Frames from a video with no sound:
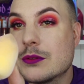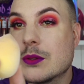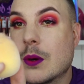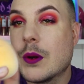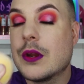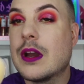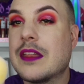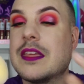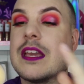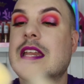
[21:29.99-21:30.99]
so I
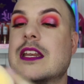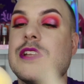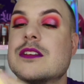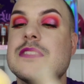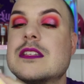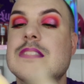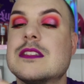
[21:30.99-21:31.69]
think I need to use this